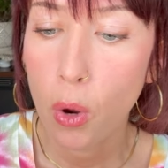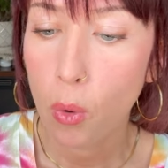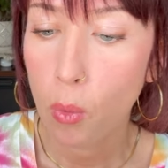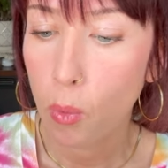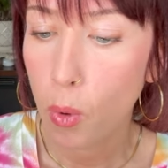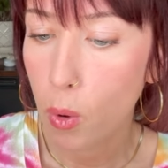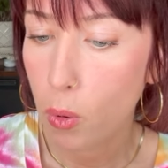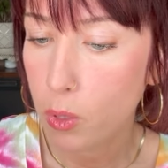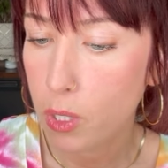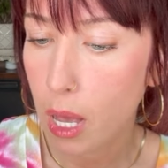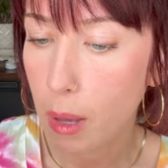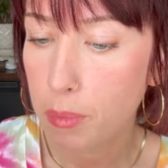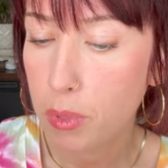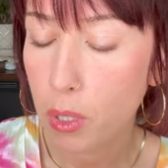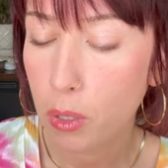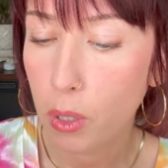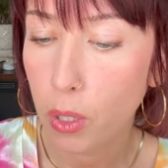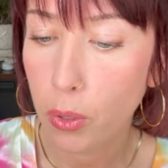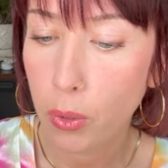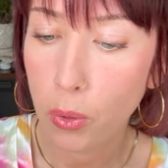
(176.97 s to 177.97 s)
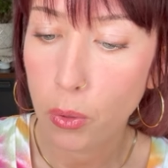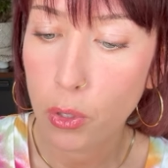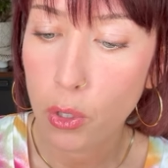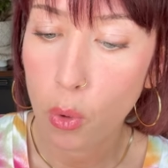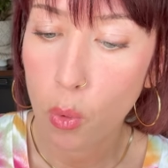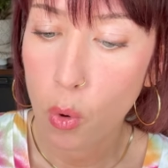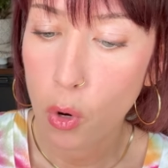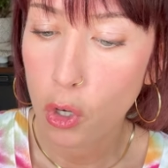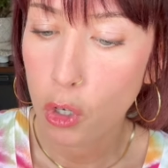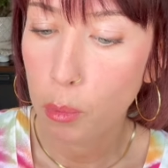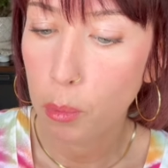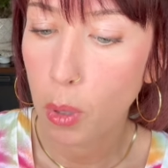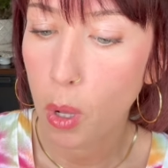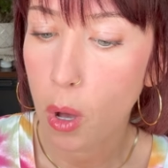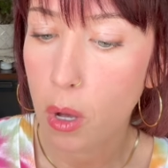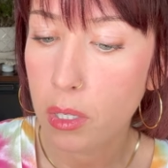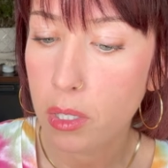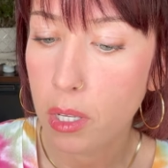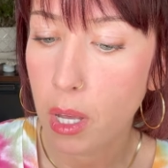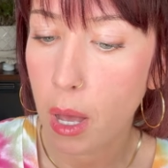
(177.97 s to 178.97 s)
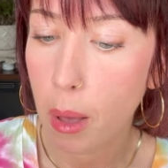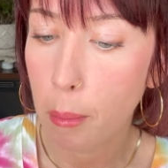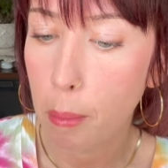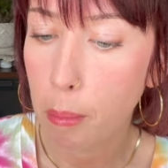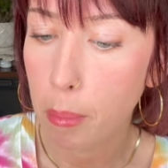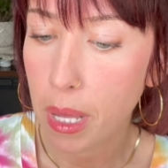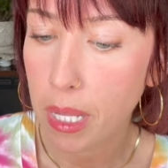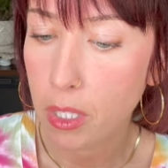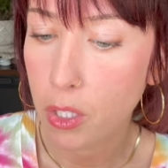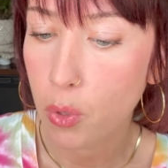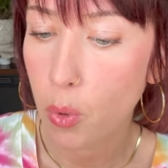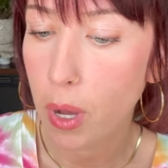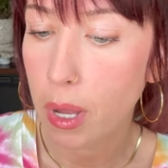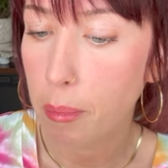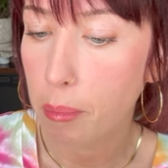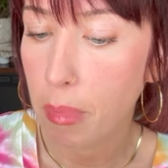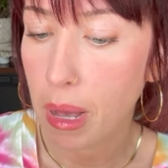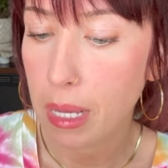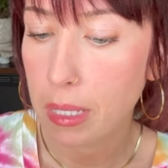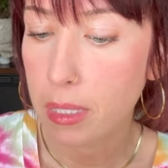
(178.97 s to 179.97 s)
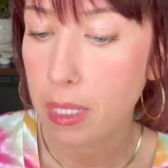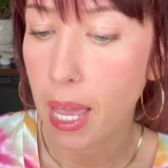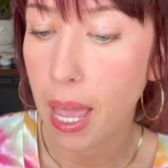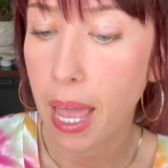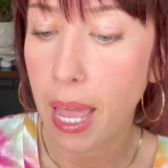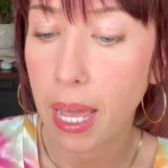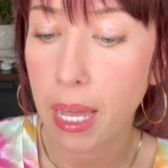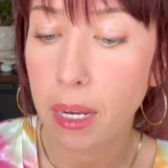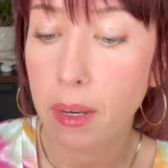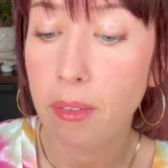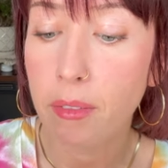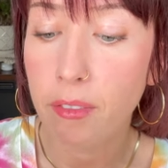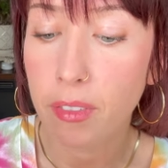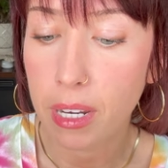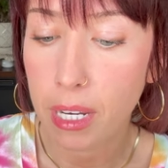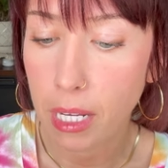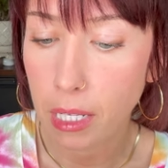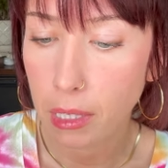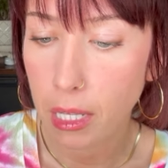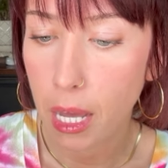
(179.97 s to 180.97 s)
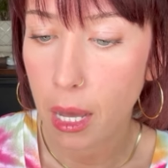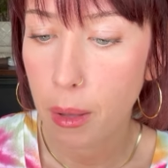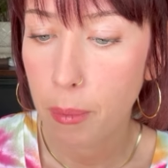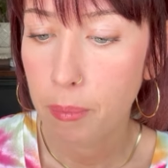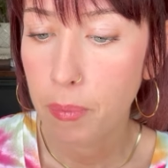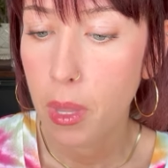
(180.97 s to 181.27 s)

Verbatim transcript: rose absolute, orange blossom, benzoin musk, and vanilla.